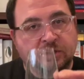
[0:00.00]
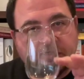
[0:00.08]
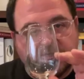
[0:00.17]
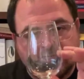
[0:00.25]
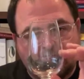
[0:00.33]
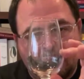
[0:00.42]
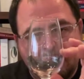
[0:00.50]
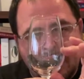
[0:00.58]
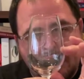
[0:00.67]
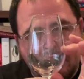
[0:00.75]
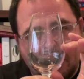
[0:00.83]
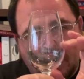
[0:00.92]
Just
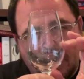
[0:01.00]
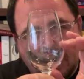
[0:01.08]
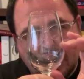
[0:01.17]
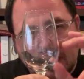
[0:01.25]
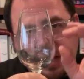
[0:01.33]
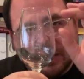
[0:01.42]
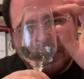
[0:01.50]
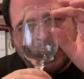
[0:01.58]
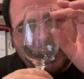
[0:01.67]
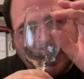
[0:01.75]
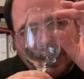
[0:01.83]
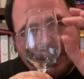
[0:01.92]
remember to
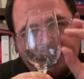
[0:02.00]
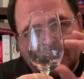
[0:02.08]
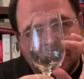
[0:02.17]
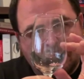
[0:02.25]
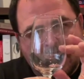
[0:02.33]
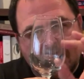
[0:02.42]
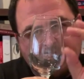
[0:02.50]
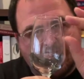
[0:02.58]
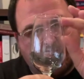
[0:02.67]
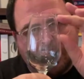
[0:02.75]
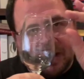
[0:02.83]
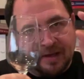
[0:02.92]
leave some
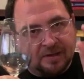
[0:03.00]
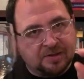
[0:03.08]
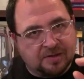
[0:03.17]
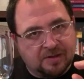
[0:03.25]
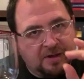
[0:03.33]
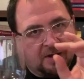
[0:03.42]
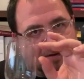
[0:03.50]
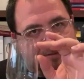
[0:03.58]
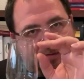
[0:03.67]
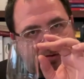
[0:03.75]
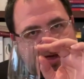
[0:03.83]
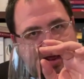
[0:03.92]
headspace
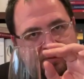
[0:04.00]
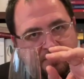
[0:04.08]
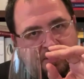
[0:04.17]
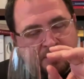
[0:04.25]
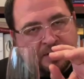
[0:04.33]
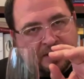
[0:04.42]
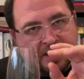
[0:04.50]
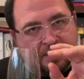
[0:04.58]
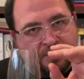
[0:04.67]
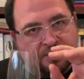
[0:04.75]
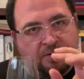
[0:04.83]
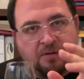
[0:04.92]
for that aroma to
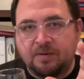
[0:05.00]
come through,